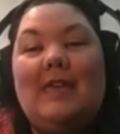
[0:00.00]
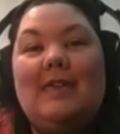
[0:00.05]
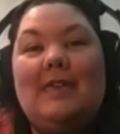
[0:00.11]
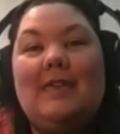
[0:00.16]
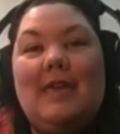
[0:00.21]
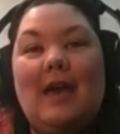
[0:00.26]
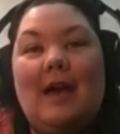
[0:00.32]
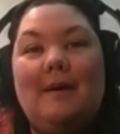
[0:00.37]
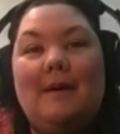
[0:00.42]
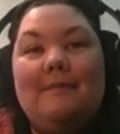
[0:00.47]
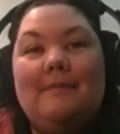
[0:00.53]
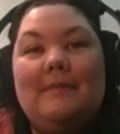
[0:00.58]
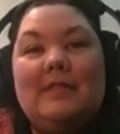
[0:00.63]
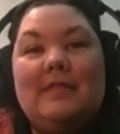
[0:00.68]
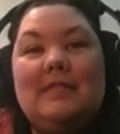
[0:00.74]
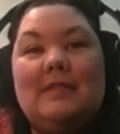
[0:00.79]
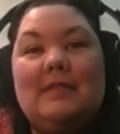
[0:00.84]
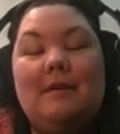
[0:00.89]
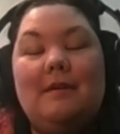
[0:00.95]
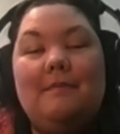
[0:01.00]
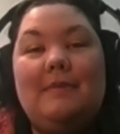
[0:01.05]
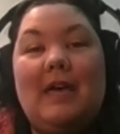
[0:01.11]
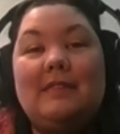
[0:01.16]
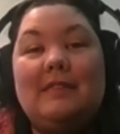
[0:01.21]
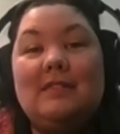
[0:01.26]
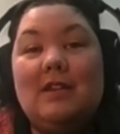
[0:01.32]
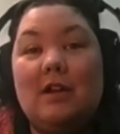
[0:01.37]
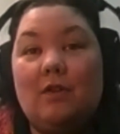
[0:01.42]
Yeah, so
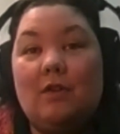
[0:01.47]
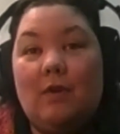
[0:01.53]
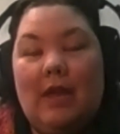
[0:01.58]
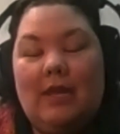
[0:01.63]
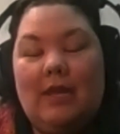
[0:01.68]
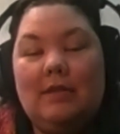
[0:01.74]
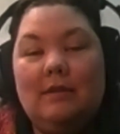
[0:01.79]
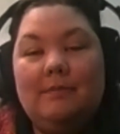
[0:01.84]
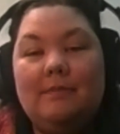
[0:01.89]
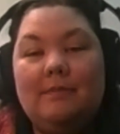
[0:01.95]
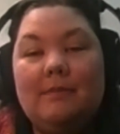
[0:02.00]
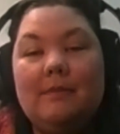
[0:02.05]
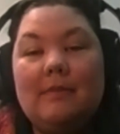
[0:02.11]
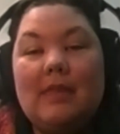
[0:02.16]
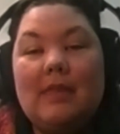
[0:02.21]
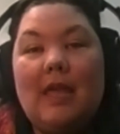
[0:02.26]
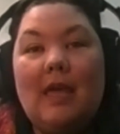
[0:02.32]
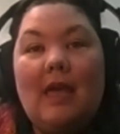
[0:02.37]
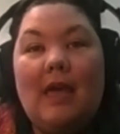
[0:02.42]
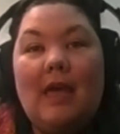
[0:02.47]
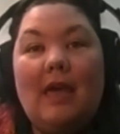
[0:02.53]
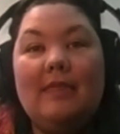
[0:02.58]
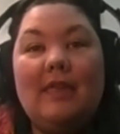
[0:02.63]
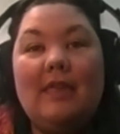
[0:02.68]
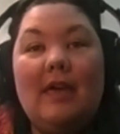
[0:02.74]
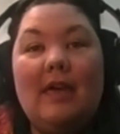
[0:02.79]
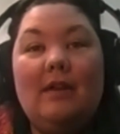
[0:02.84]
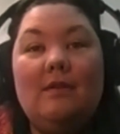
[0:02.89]
that's not great.
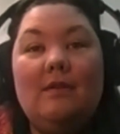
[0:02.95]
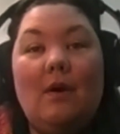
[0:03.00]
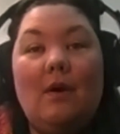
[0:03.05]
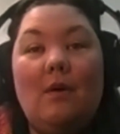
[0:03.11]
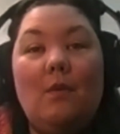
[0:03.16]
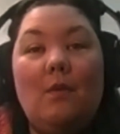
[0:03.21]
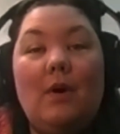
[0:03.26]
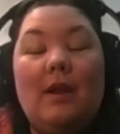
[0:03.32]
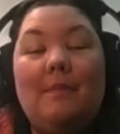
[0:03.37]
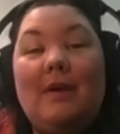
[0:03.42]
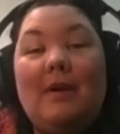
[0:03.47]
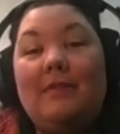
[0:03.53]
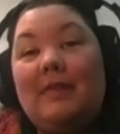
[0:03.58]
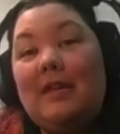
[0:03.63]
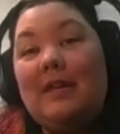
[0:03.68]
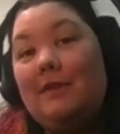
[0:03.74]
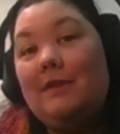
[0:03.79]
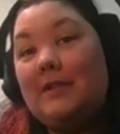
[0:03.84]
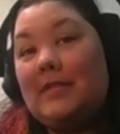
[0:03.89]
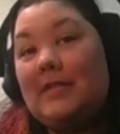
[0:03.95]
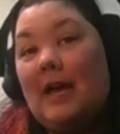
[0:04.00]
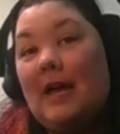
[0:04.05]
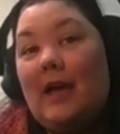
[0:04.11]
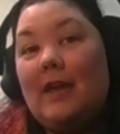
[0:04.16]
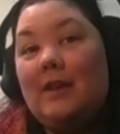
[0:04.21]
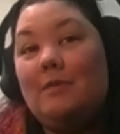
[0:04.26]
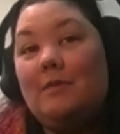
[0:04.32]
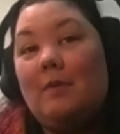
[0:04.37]
And then what about the other
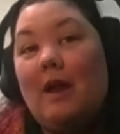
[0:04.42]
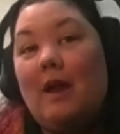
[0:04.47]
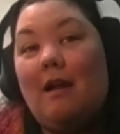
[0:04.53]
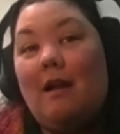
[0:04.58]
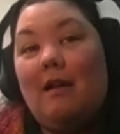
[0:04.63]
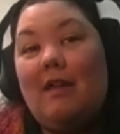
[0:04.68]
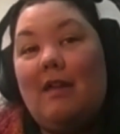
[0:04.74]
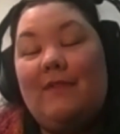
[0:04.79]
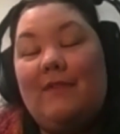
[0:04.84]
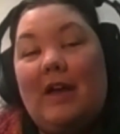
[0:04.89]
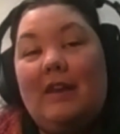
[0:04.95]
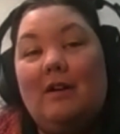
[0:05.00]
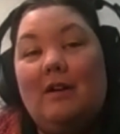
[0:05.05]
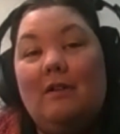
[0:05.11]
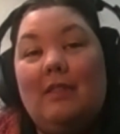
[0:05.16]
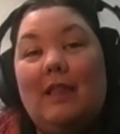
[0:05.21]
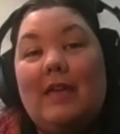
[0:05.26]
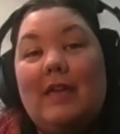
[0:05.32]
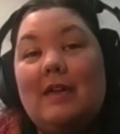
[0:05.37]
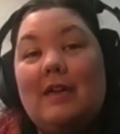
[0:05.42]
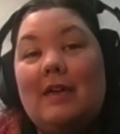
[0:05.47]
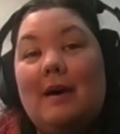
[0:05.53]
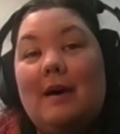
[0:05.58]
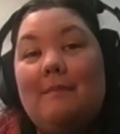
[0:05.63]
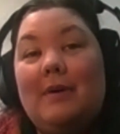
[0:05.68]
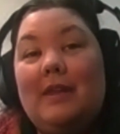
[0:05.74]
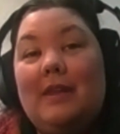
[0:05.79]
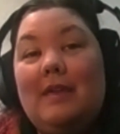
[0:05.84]
side, where if I don't like a
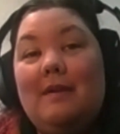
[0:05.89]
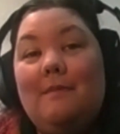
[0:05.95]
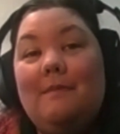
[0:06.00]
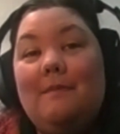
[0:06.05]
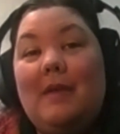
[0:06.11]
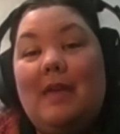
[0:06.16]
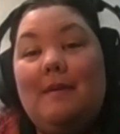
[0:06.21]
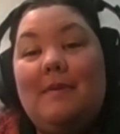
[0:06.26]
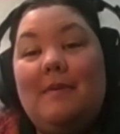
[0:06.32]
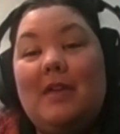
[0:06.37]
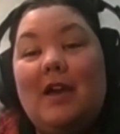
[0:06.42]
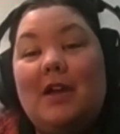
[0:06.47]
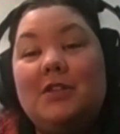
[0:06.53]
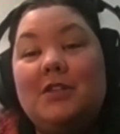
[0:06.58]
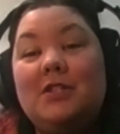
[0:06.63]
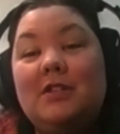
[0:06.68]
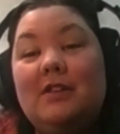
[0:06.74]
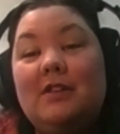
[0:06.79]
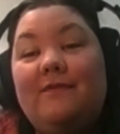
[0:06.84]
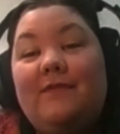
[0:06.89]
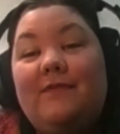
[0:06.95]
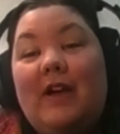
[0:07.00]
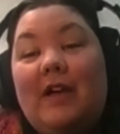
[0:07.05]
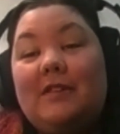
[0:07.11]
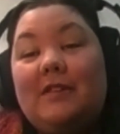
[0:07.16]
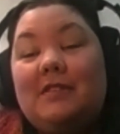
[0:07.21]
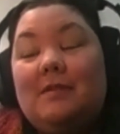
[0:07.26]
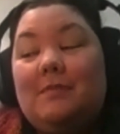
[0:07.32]
company, maybe I should
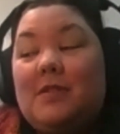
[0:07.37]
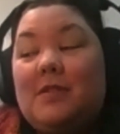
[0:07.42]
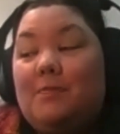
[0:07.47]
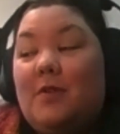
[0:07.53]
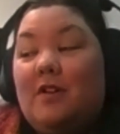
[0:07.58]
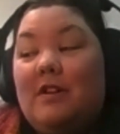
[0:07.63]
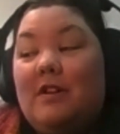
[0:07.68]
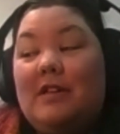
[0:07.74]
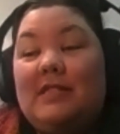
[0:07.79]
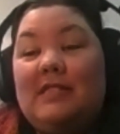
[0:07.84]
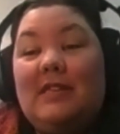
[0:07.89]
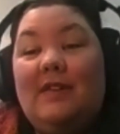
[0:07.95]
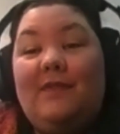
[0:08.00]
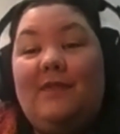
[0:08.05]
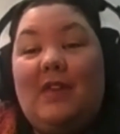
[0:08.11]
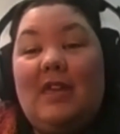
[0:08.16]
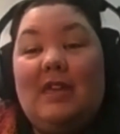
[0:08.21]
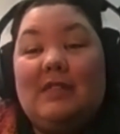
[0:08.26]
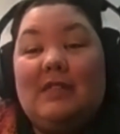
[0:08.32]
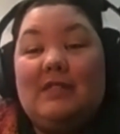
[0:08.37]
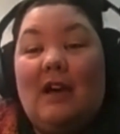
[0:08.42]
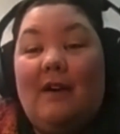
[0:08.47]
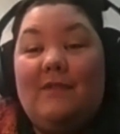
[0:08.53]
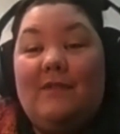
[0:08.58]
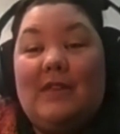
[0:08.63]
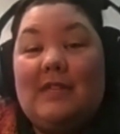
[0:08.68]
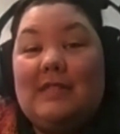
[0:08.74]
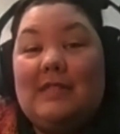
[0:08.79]
file some spurious CVEs?
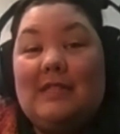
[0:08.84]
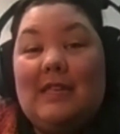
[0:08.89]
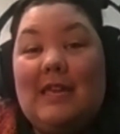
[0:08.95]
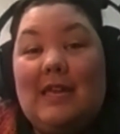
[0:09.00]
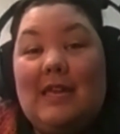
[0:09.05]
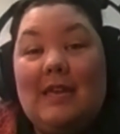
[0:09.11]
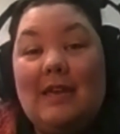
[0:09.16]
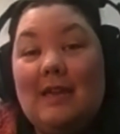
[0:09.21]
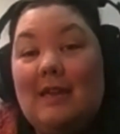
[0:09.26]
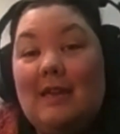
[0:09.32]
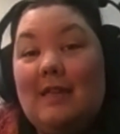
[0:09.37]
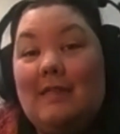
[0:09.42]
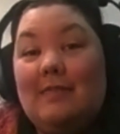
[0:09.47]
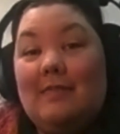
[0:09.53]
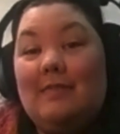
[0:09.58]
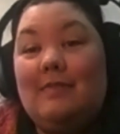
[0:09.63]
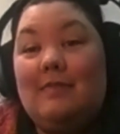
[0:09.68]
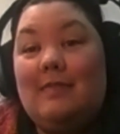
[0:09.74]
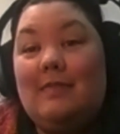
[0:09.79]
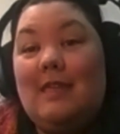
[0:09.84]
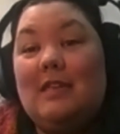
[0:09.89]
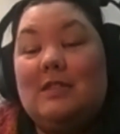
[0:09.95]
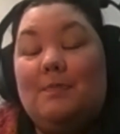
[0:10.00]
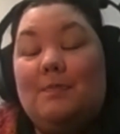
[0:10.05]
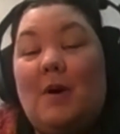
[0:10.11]
Obviously, it's